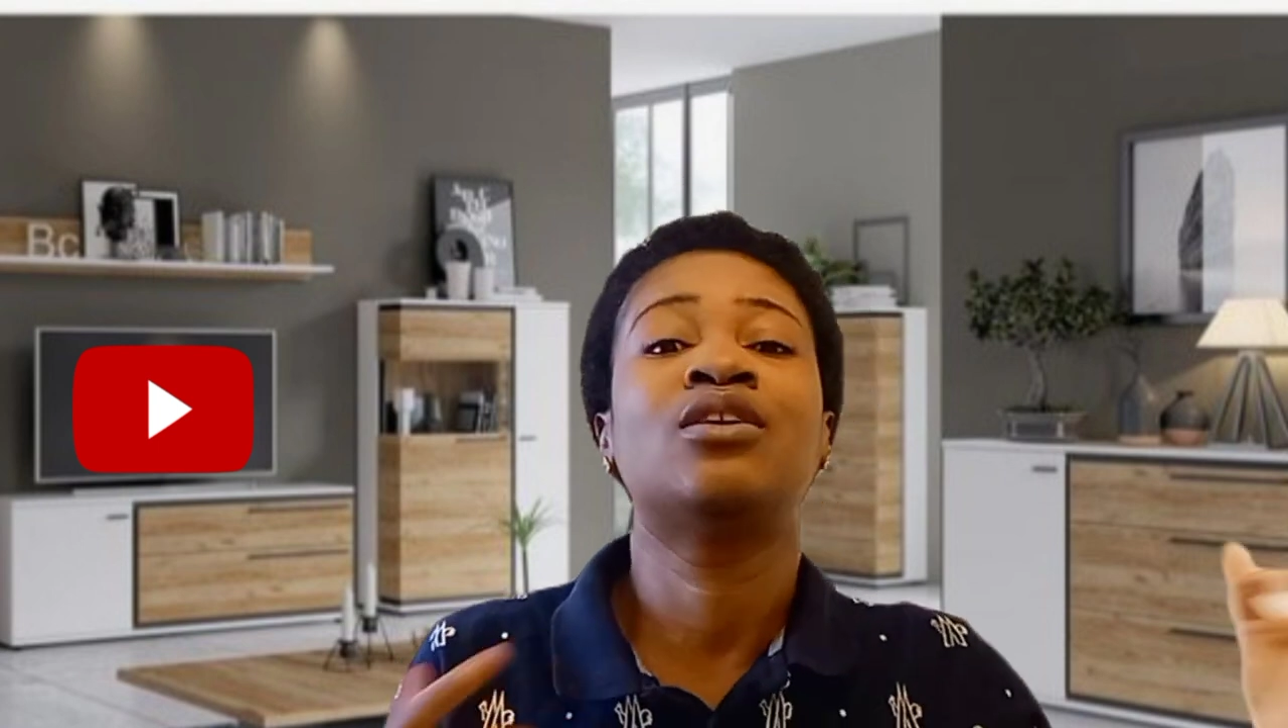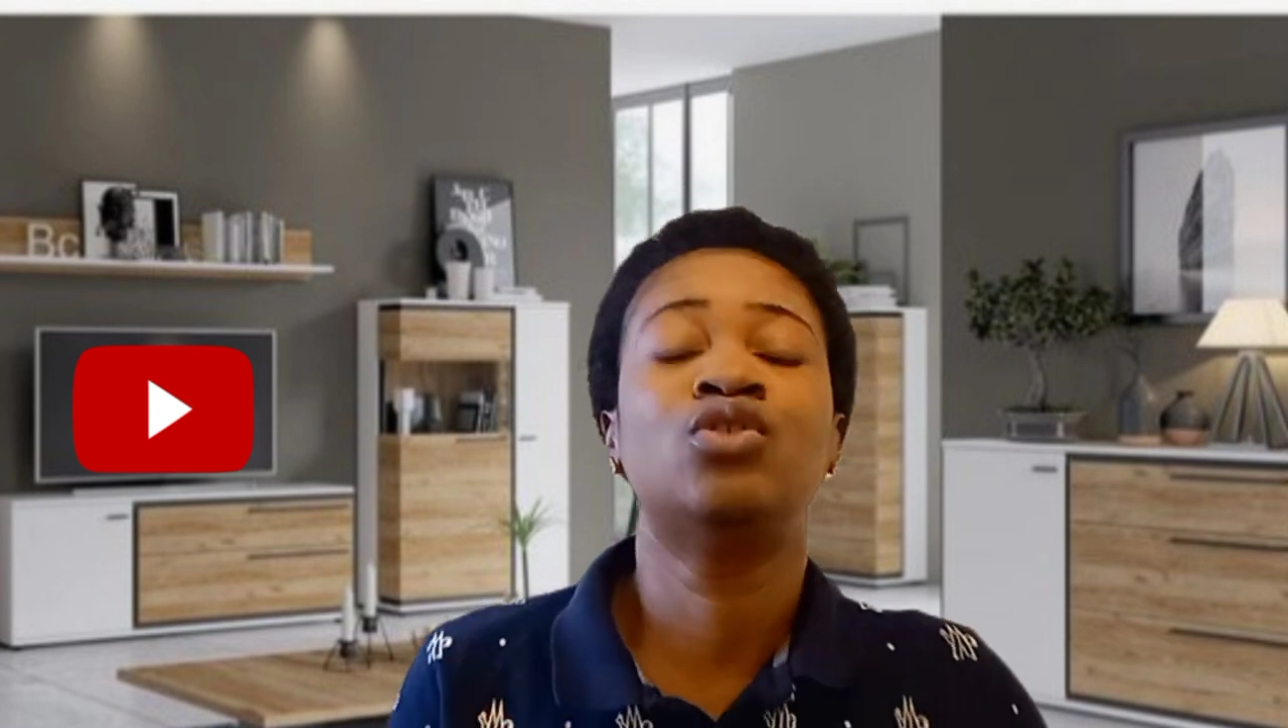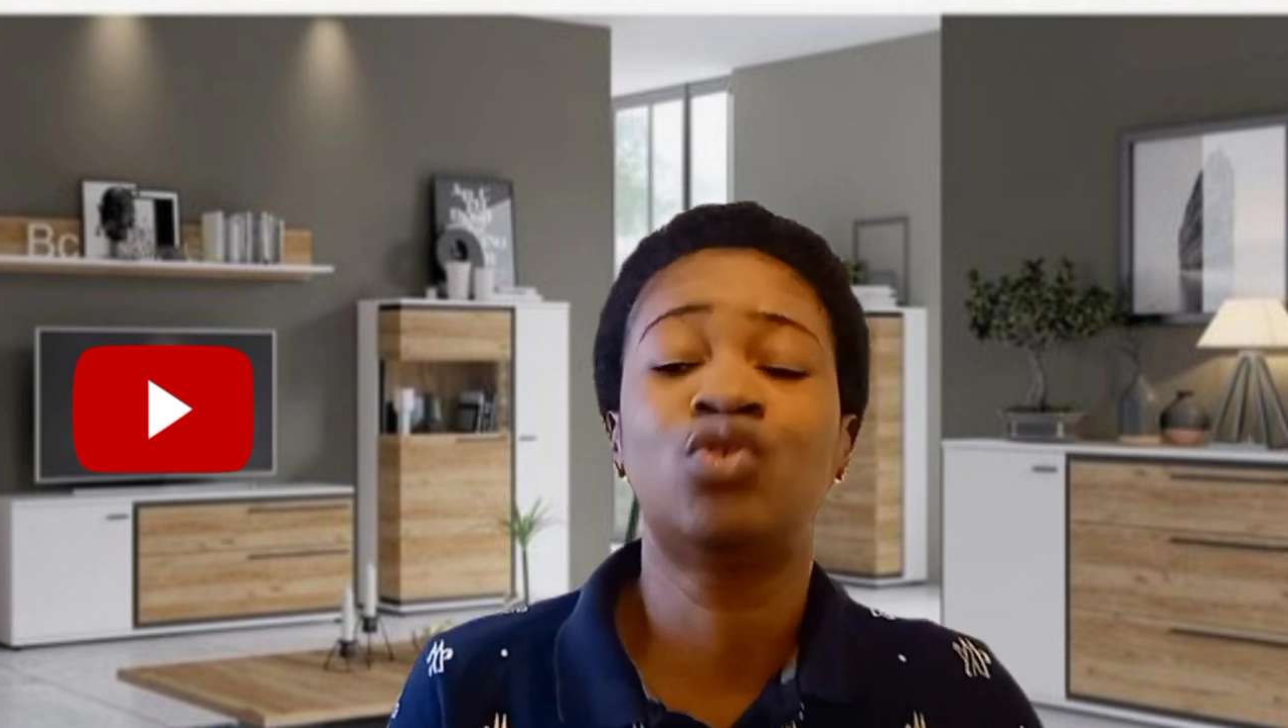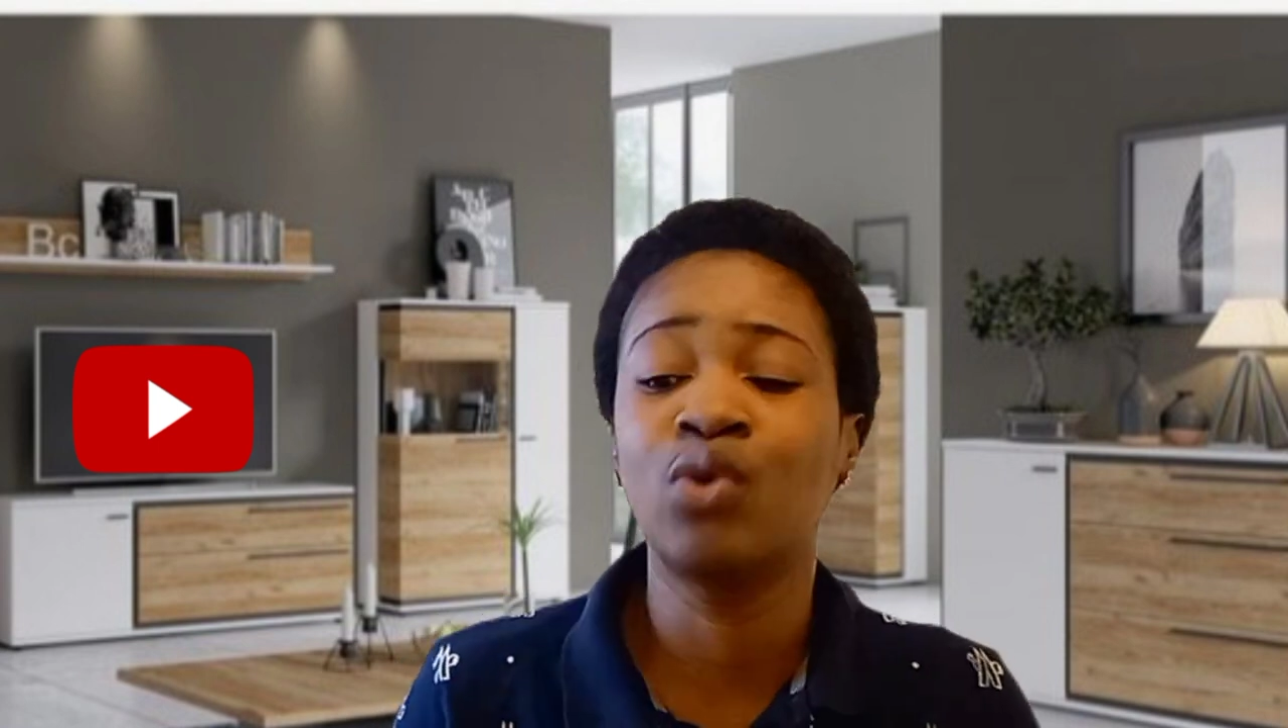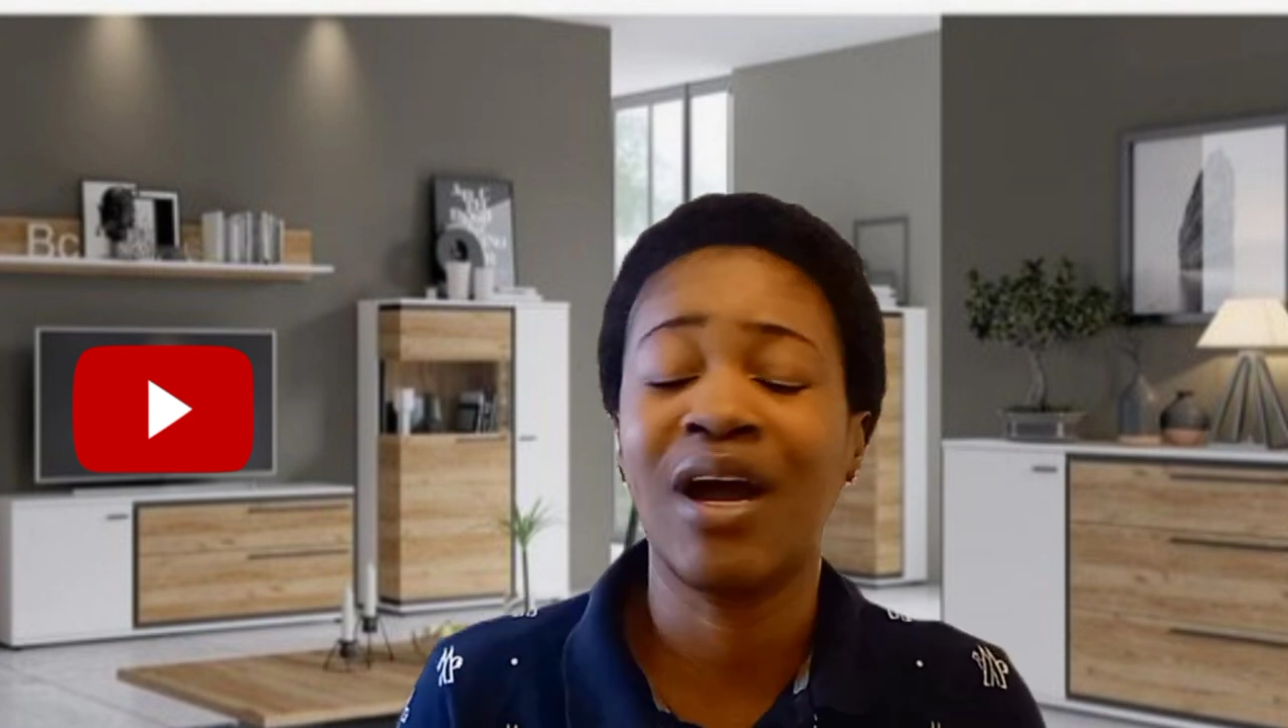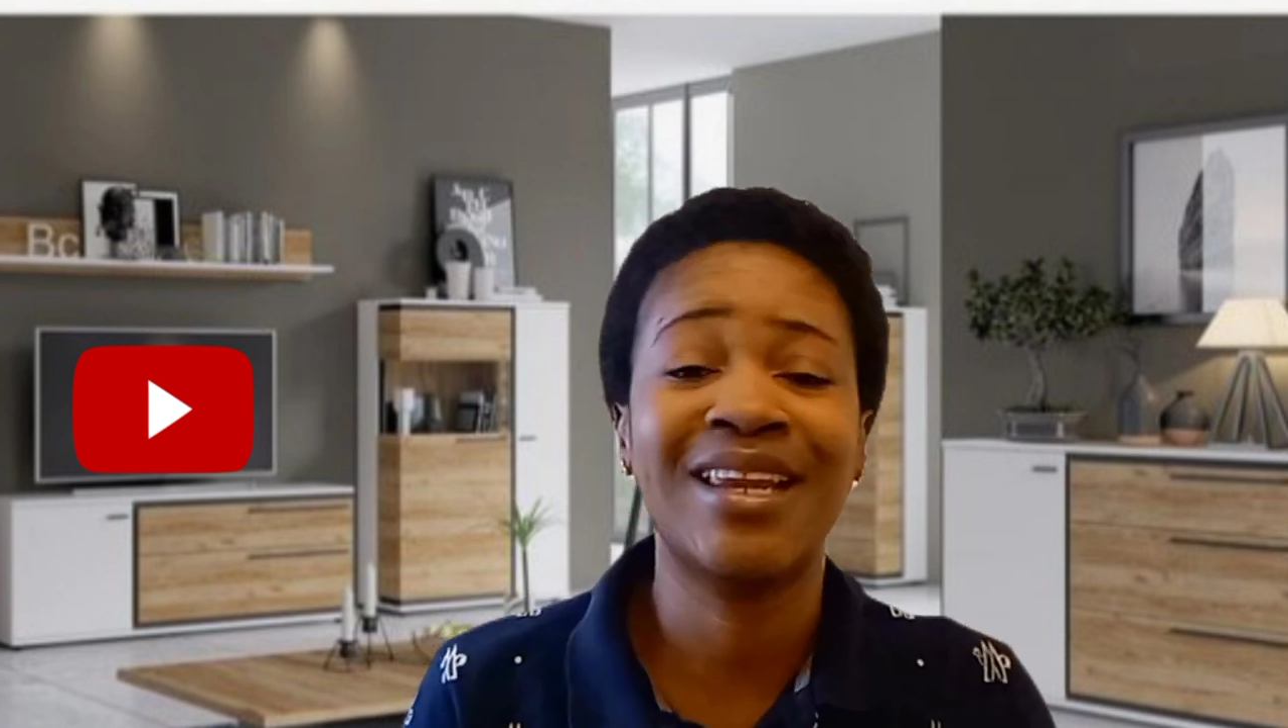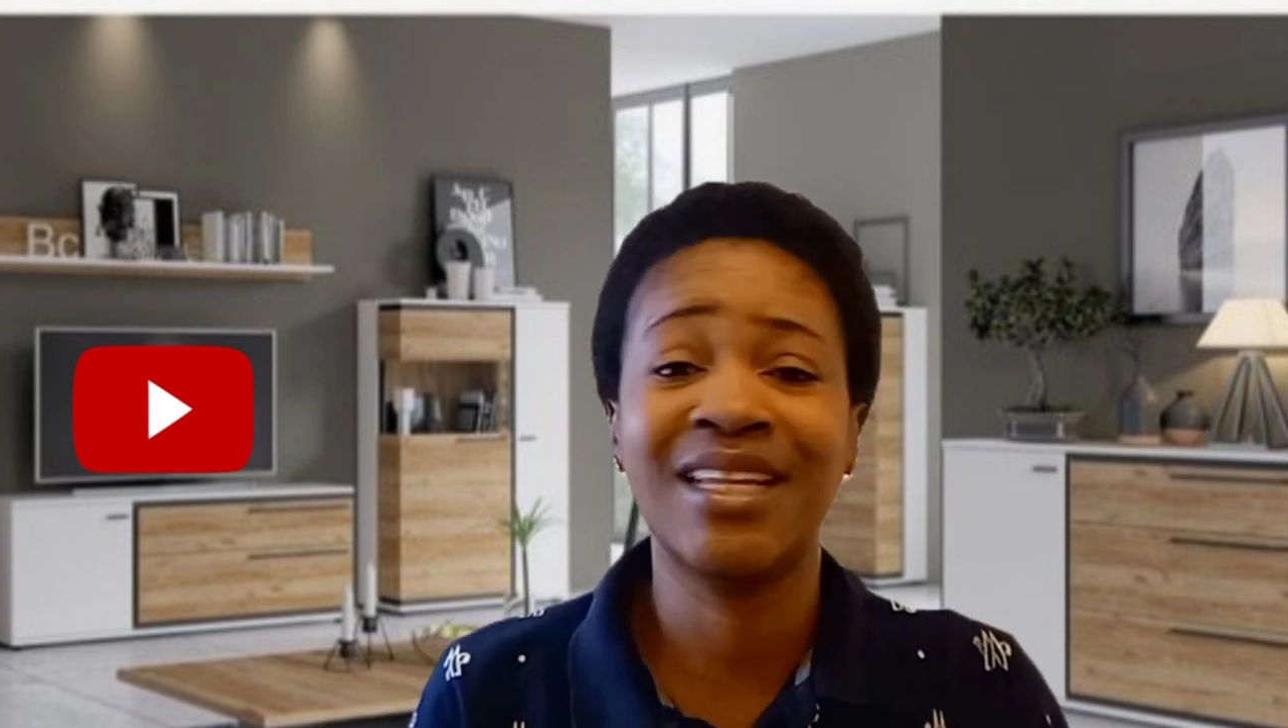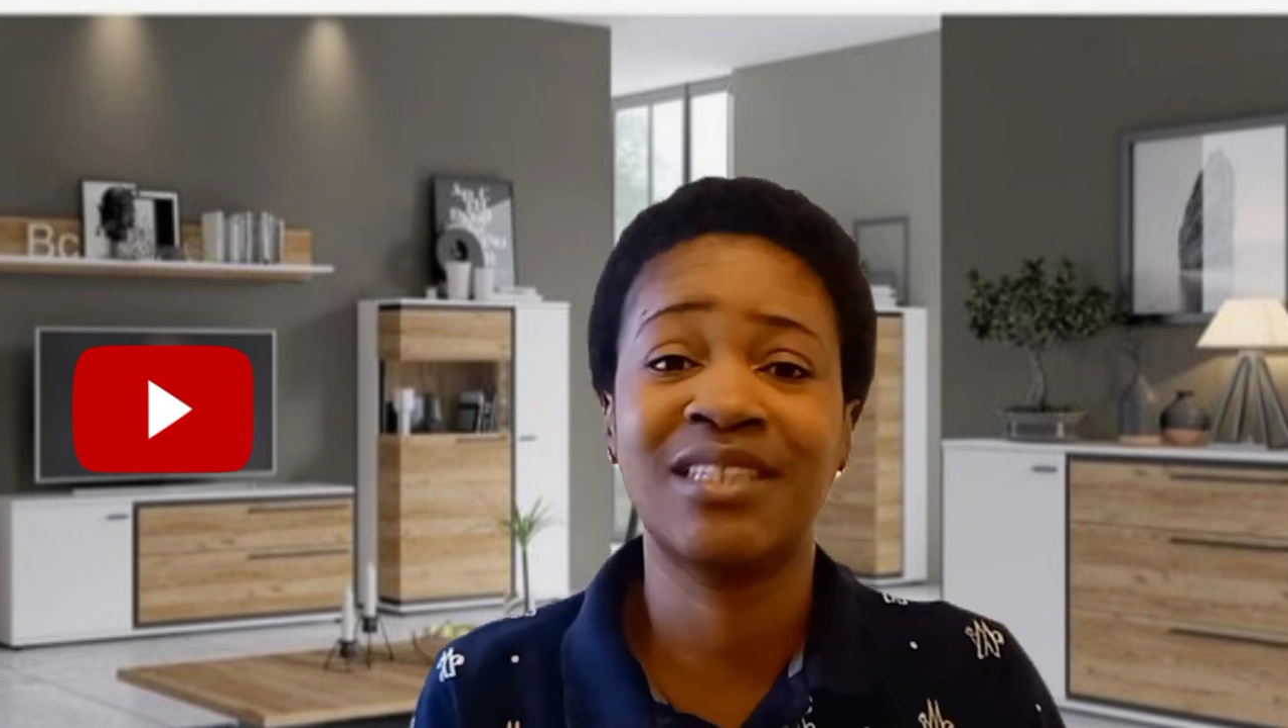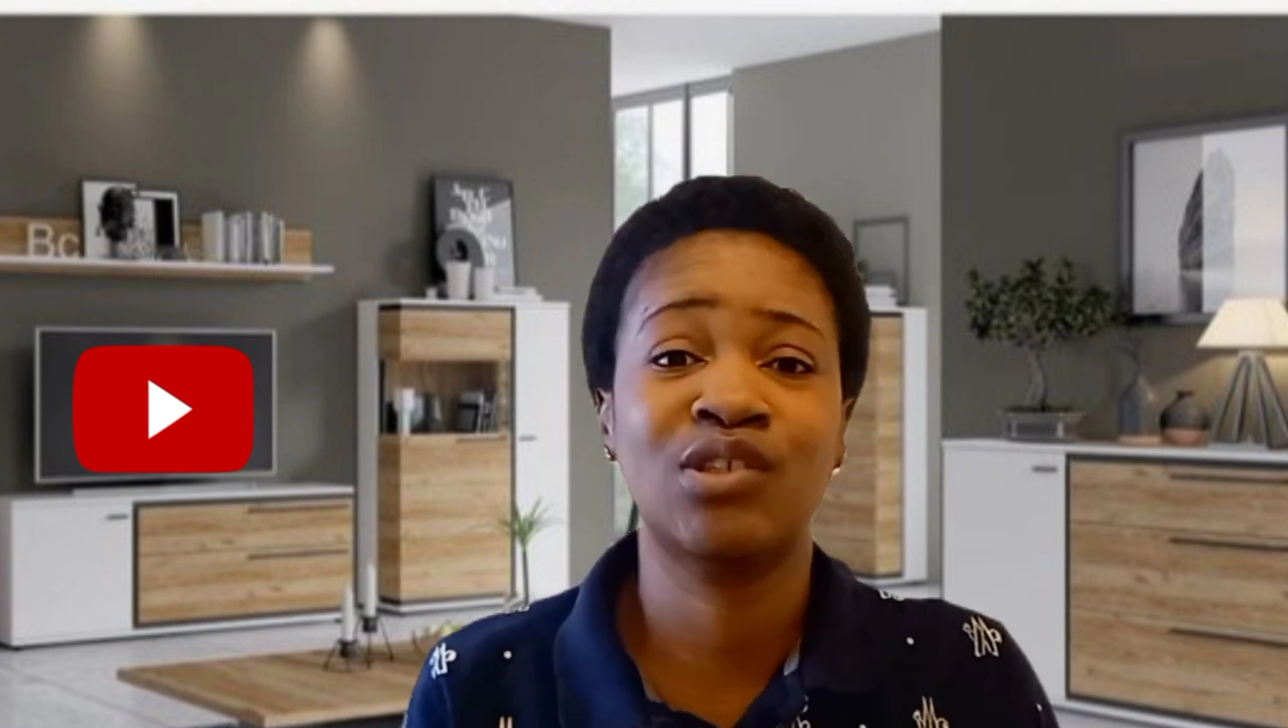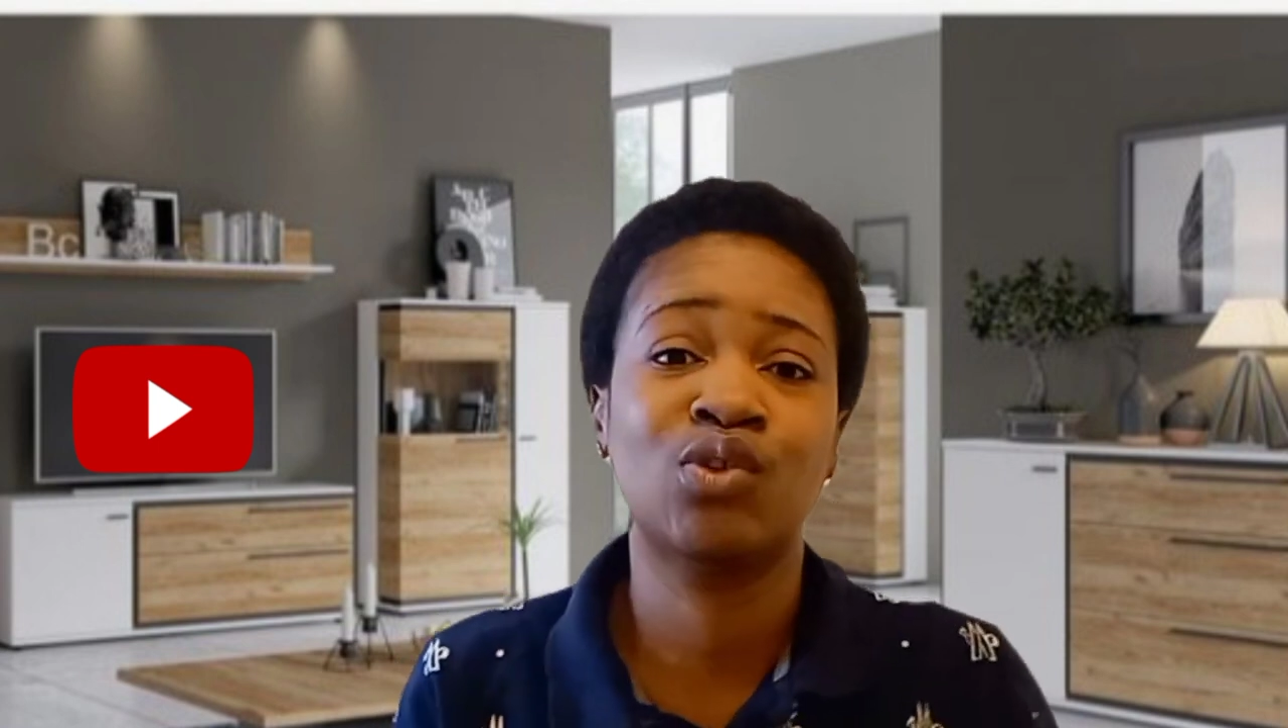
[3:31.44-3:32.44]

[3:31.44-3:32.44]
do anything